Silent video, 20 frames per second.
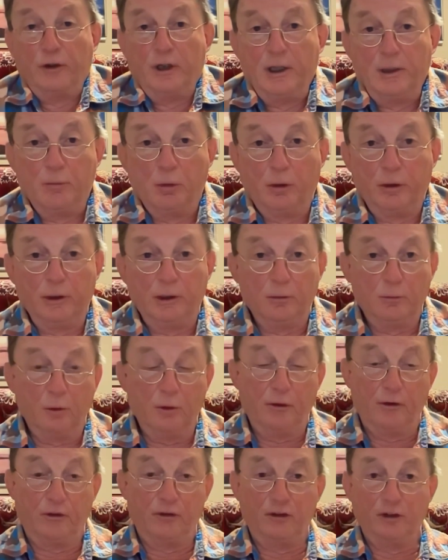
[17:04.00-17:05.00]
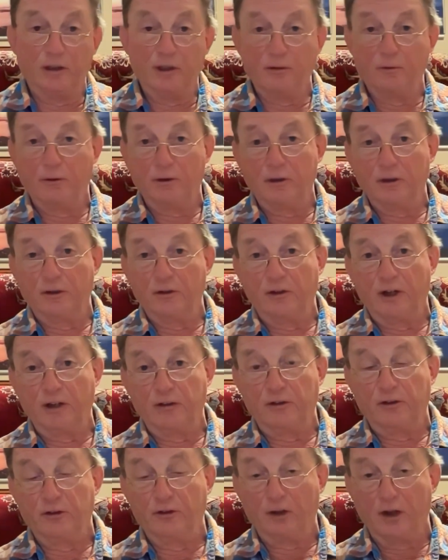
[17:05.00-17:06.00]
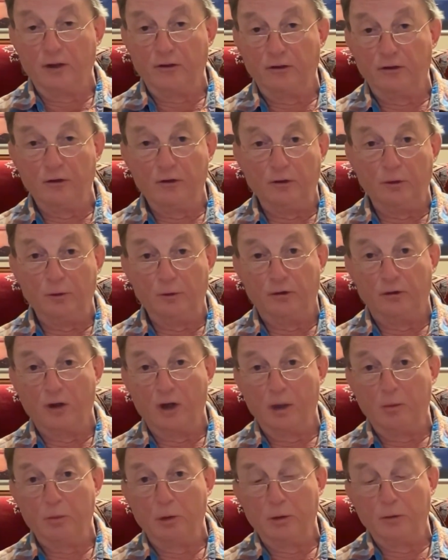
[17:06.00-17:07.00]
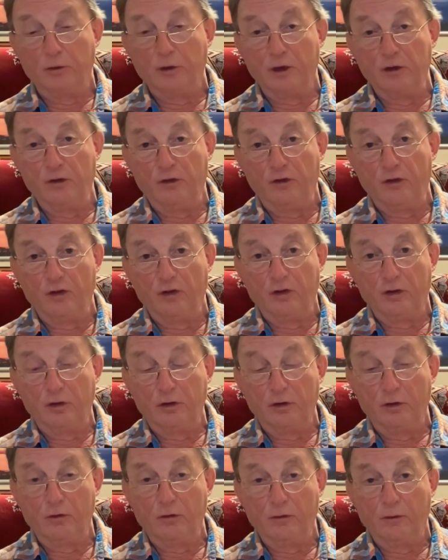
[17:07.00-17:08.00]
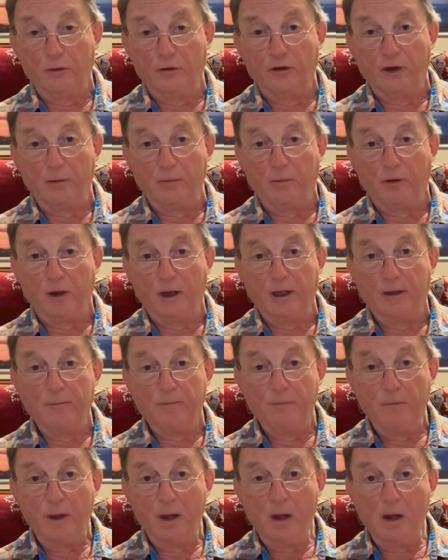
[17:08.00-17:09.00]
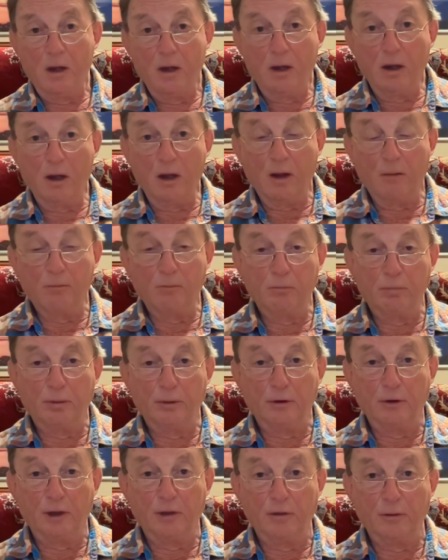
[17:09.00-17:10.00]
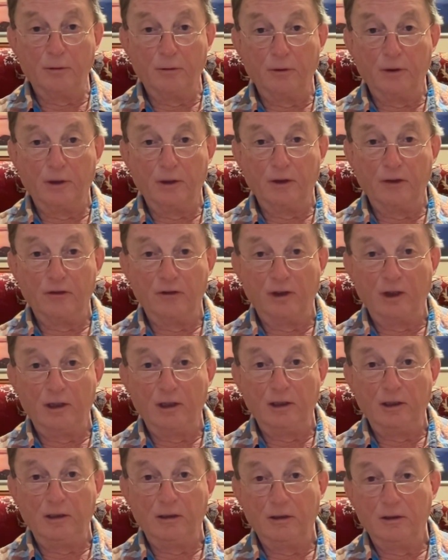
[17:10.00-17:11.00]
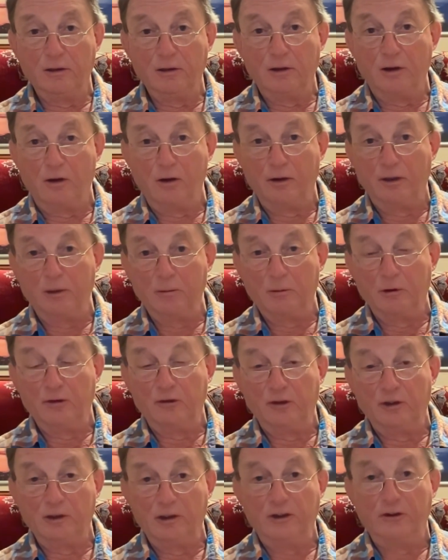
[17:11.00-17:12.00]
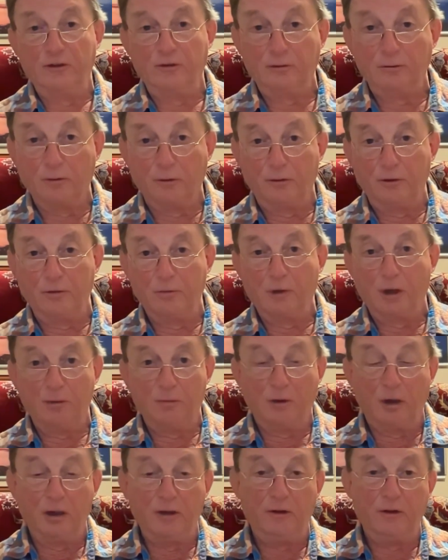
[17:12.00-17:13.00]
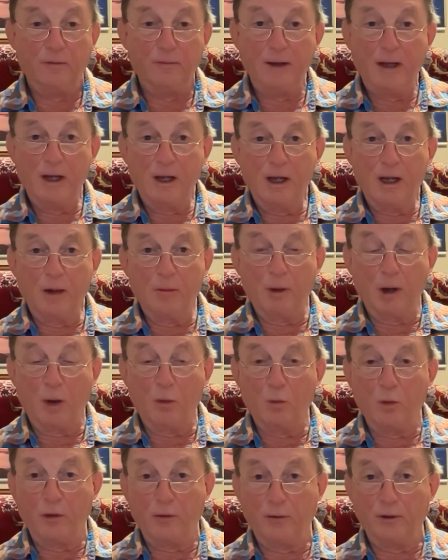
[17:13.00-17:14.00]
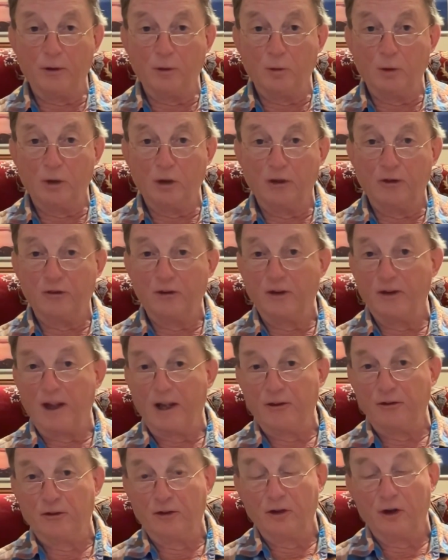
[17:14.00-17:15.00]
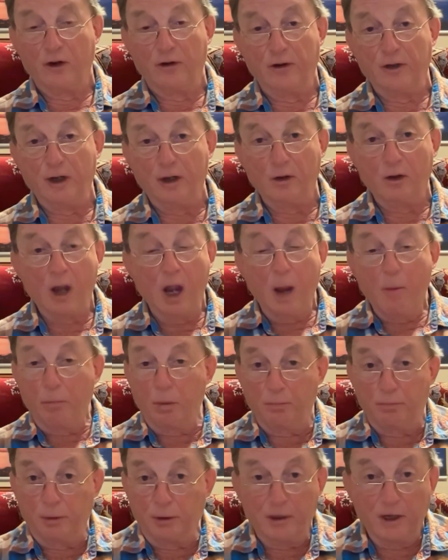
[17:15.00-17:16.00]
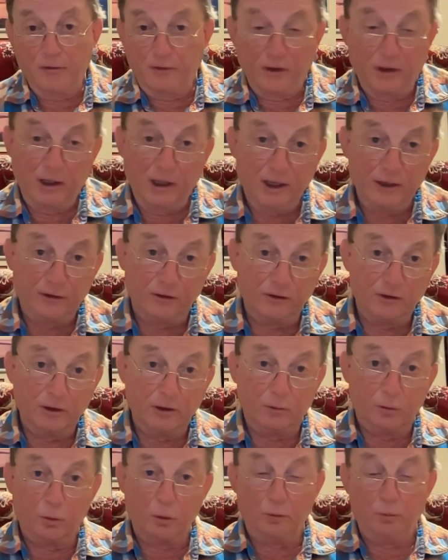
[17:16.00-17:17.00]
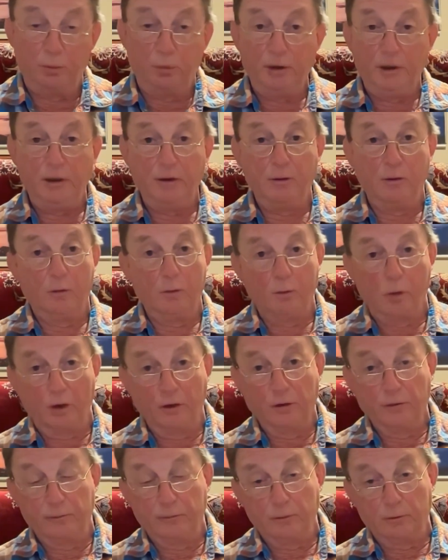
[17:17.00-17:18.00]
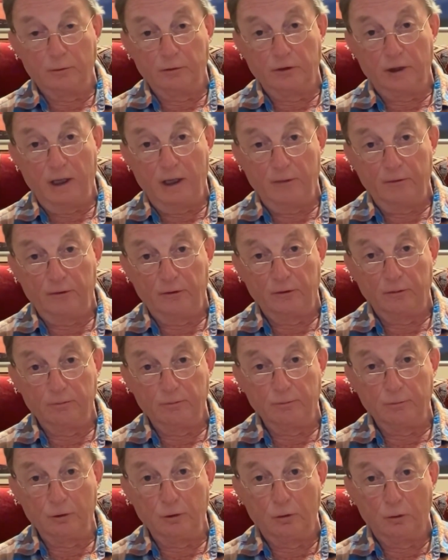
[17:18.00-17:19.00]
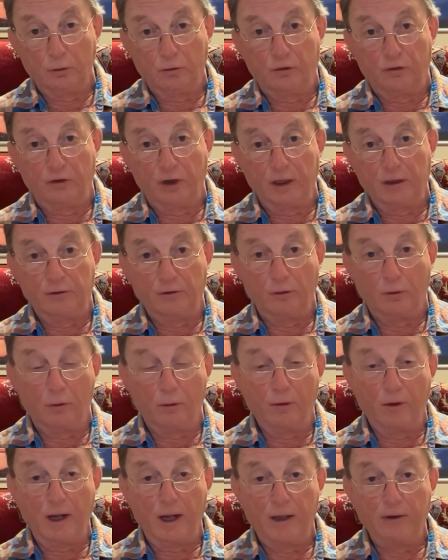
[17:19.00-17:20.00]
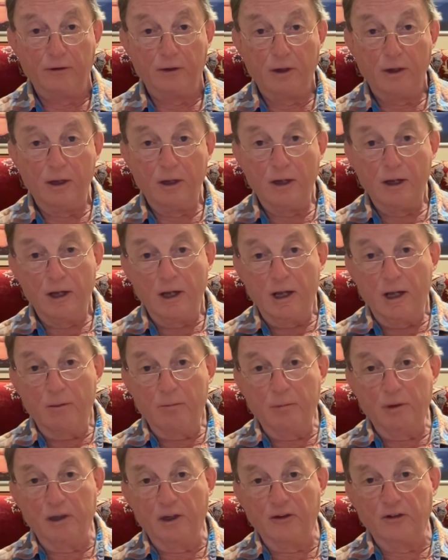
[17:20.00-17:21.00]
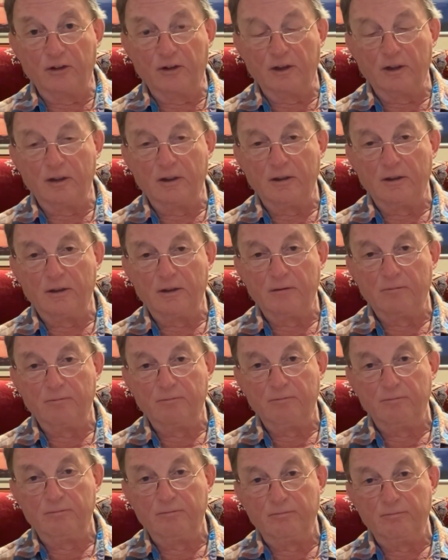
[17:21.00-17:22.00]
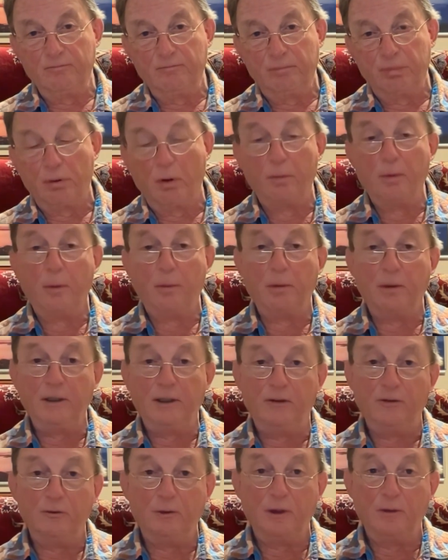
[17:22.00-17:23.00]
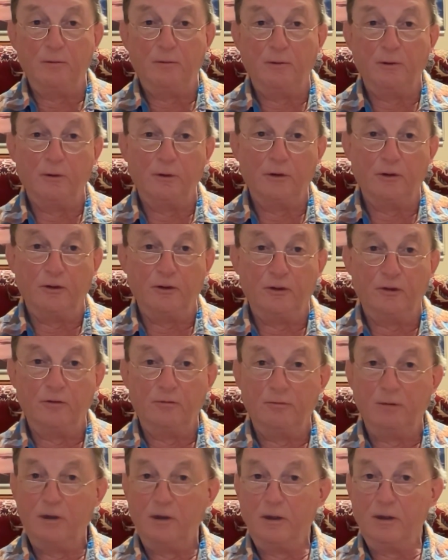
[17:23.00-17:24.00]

anybody with significant exercise-induced hypotension can do the same thing, um, but I don't think there's any argument, at least not in my mind, about whether it works in that scenario. But, but nevertheless, it would be wonderful to have some good data on that, because probably to influence